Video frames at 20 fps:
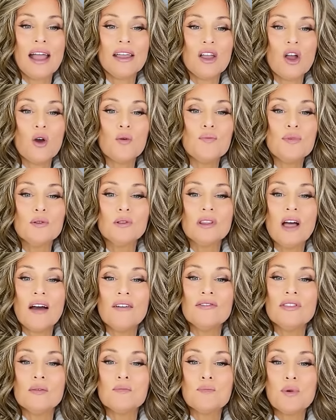I hope you
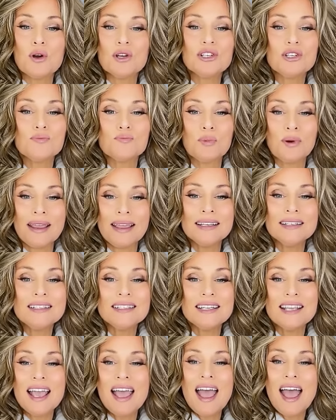love the Push
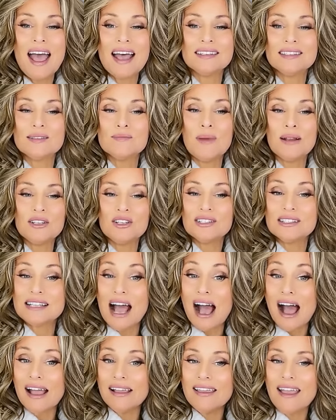brand as much as
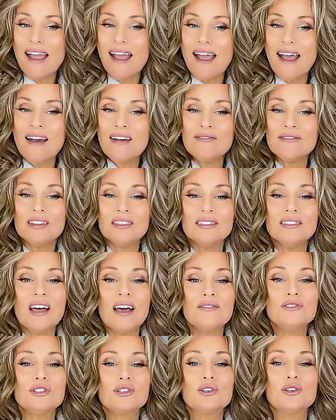I have
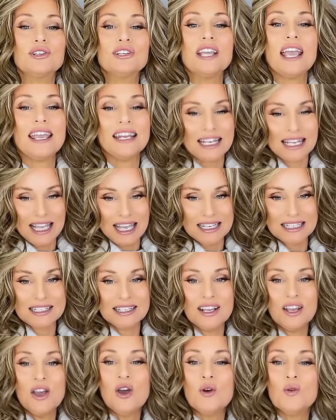loved creating it.
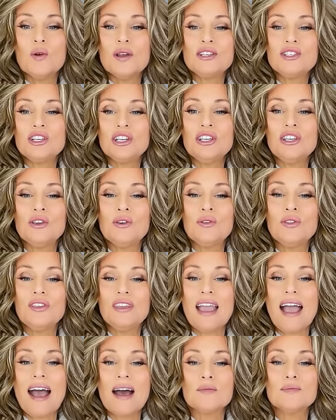Wishing you
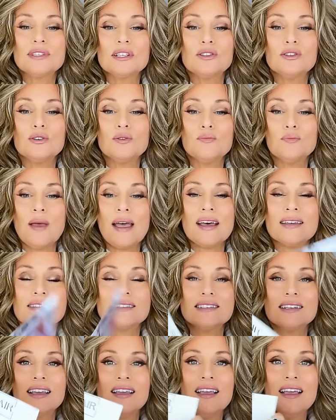the absolute
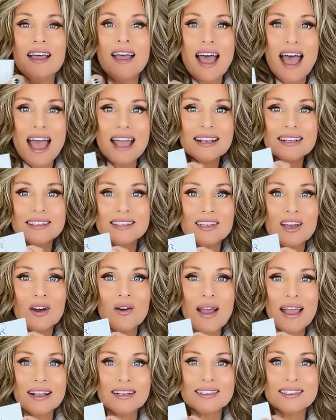best.
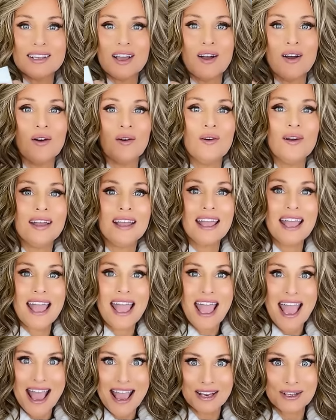XOXO
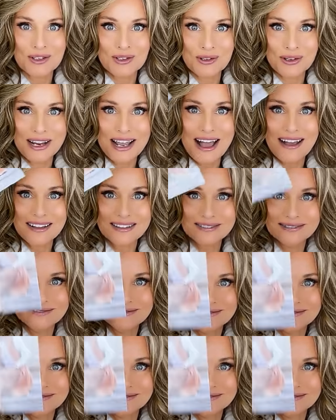Andrea.